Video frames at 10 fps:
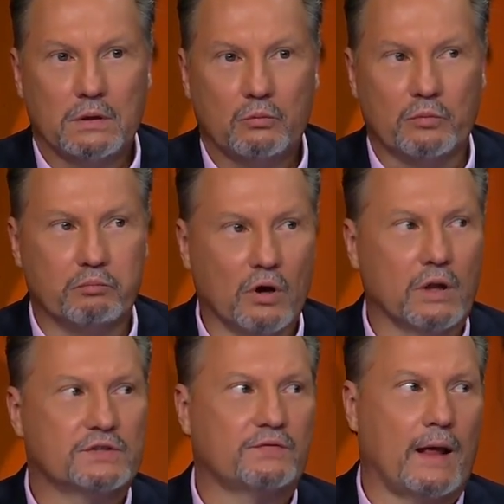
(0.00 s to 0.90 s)
with
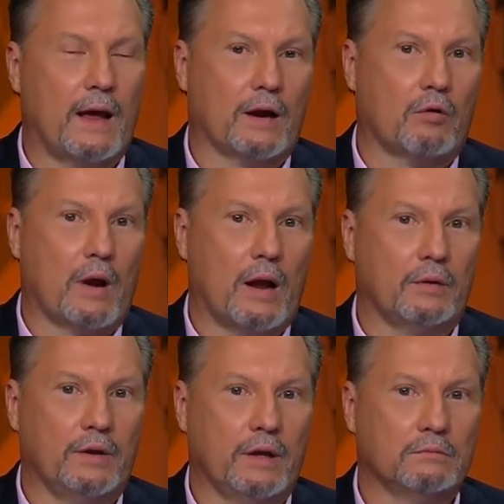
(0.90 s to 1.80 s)
bullets flying
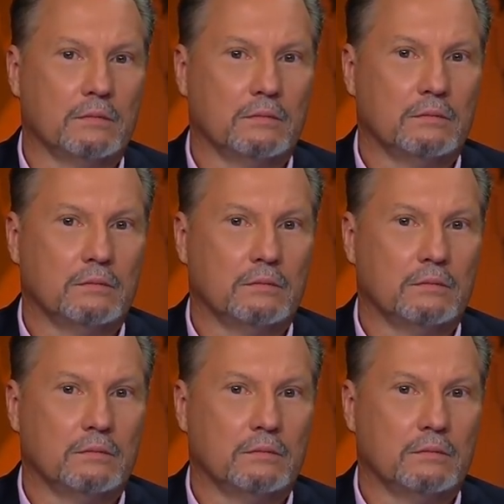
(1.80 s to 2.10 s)
around him,